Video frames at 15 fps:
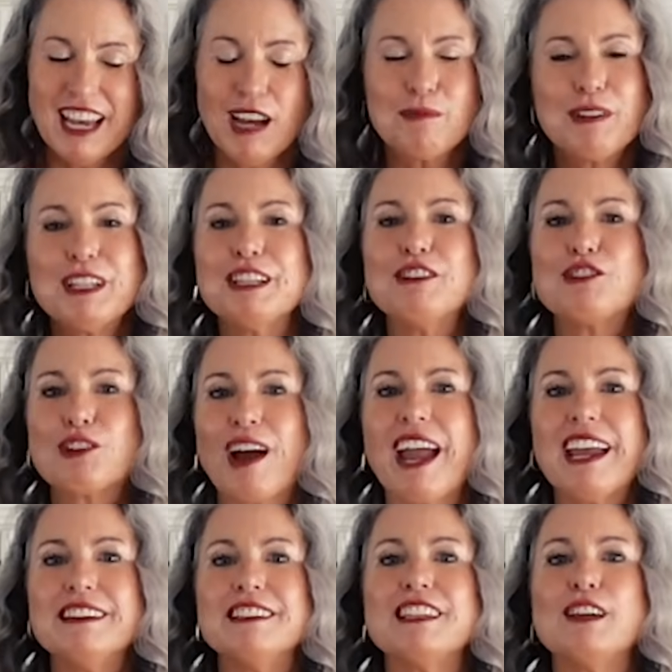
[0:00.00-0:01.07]
I'm really
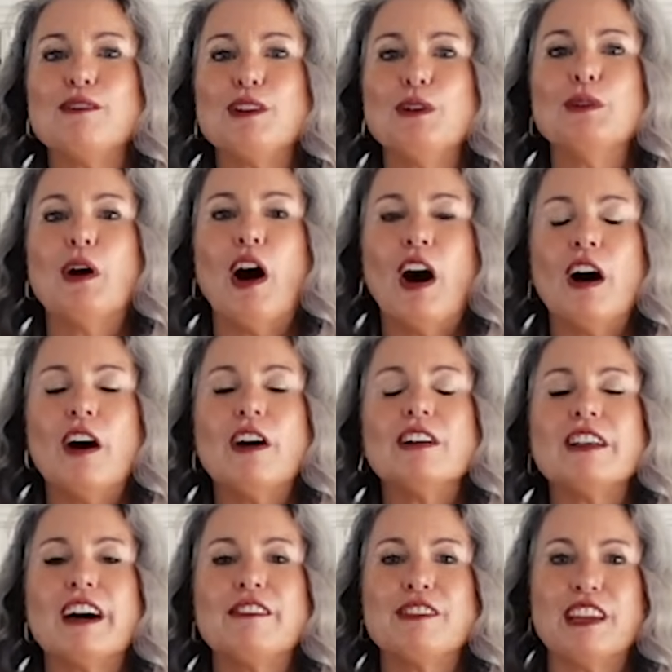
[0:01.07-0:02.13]
trying to give you
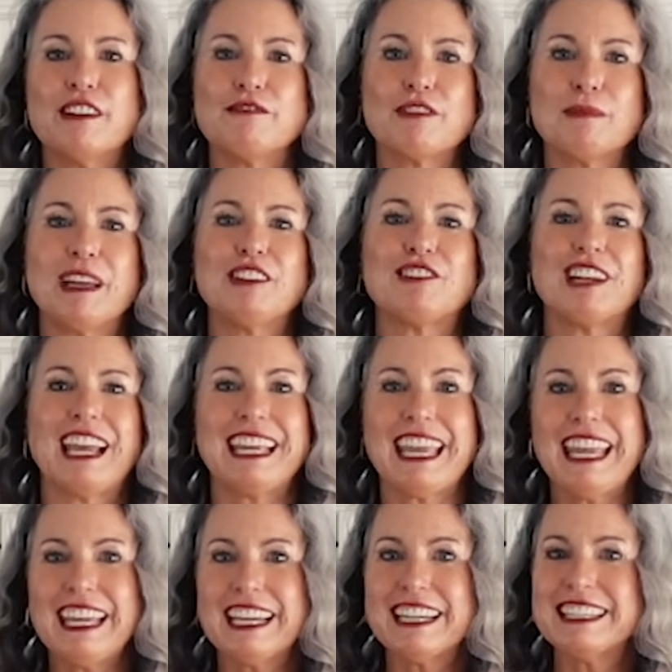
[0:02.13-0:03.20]
all of the information I
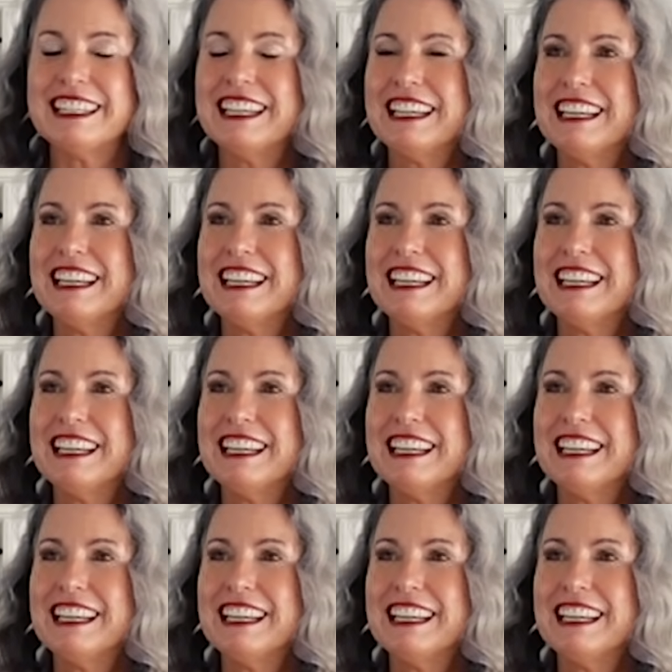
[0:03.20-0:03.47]
can